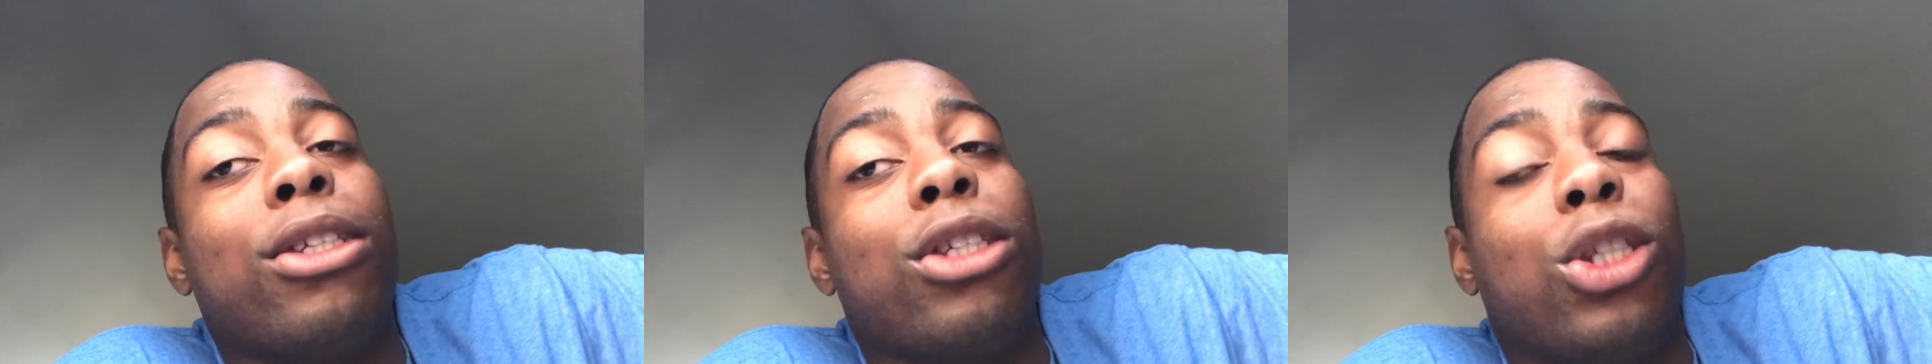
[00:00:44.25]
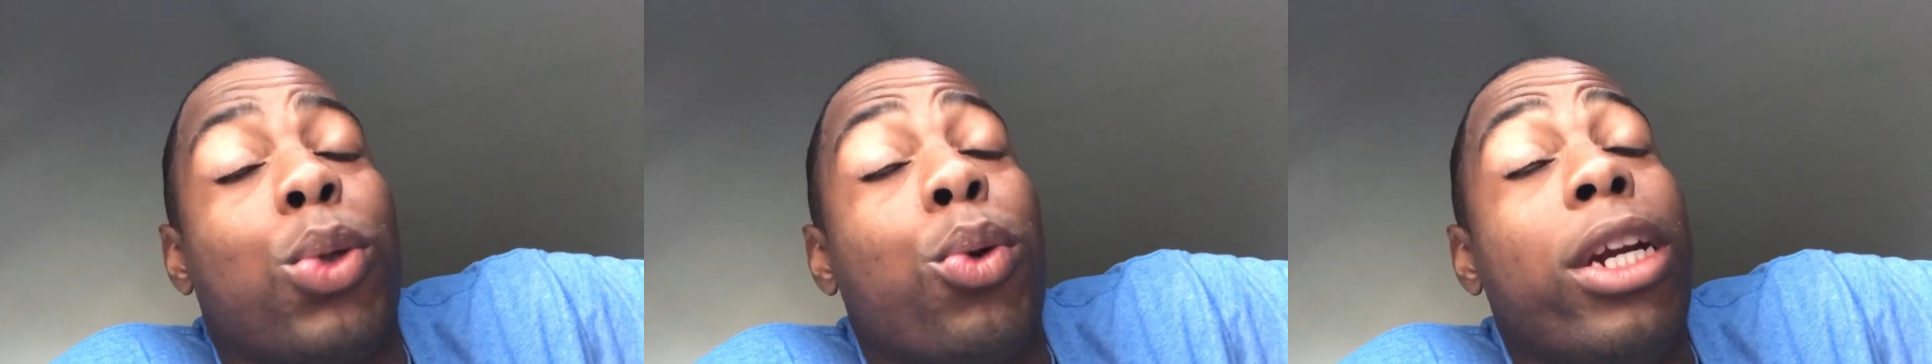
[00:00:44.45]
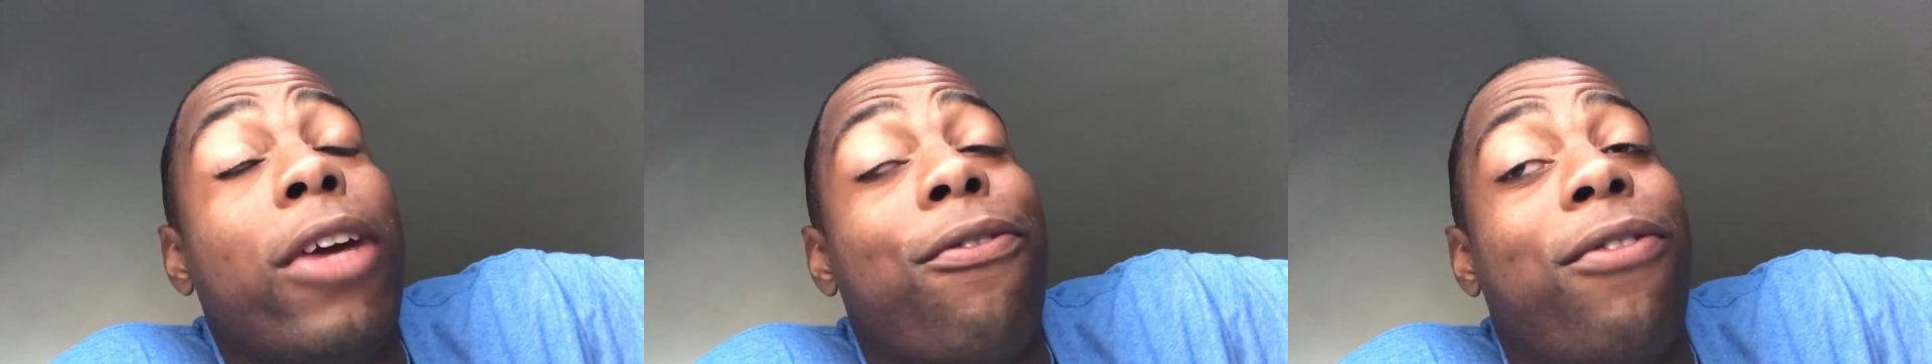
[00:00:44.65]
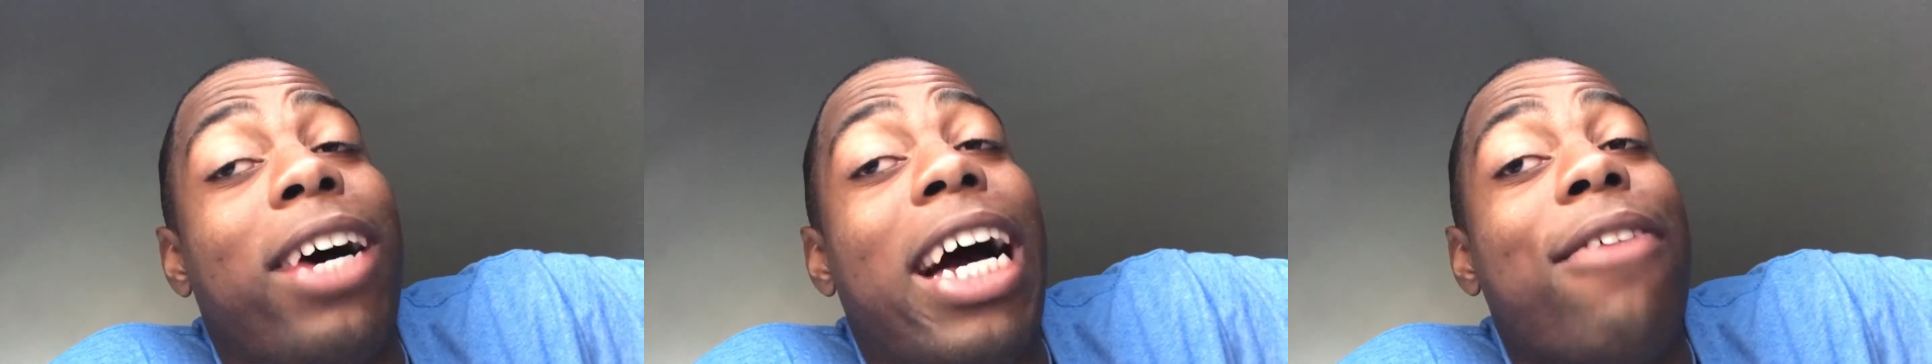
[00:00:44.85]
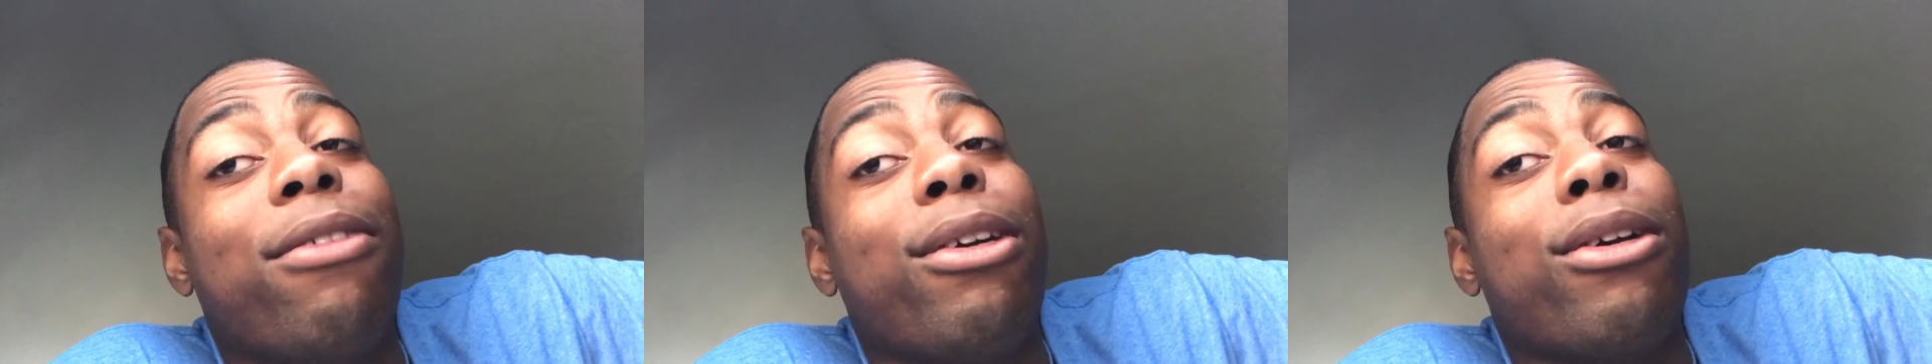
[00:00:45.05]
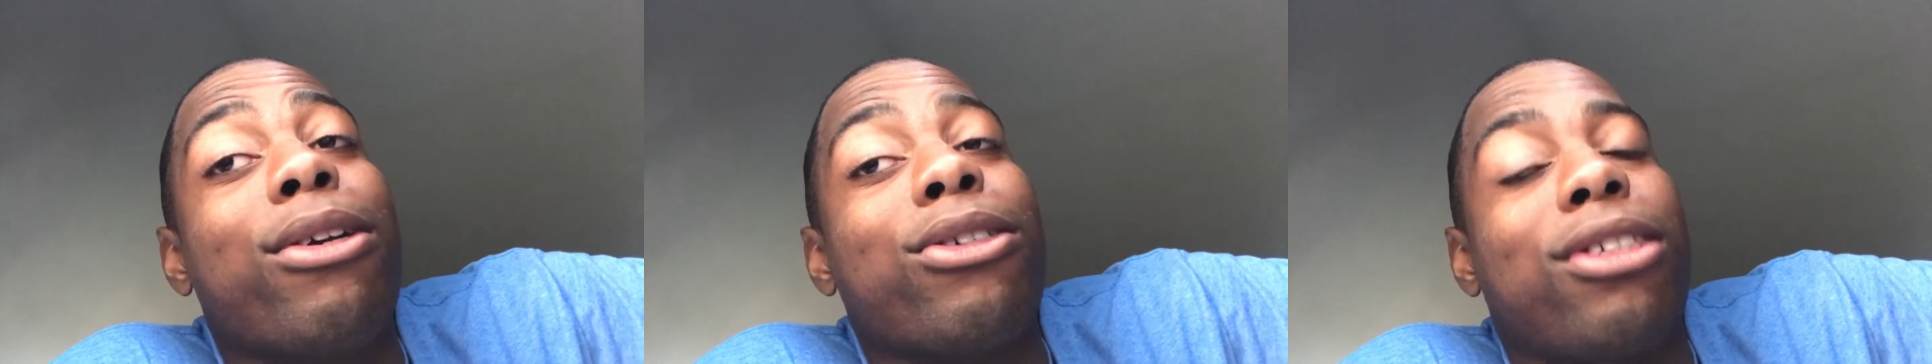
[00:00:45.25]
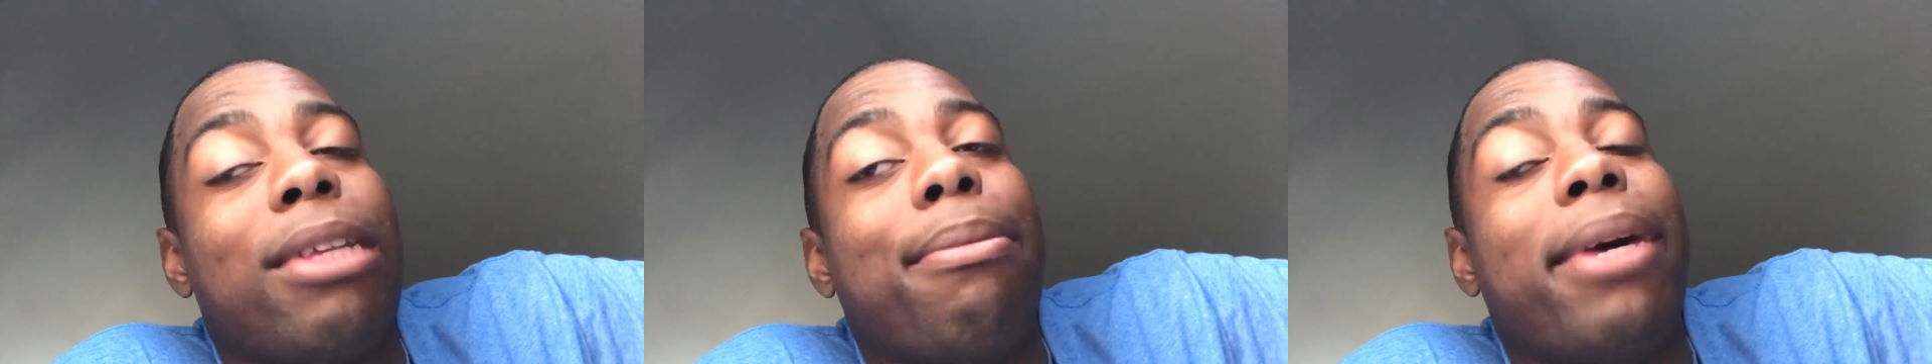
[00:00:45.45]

25 years in the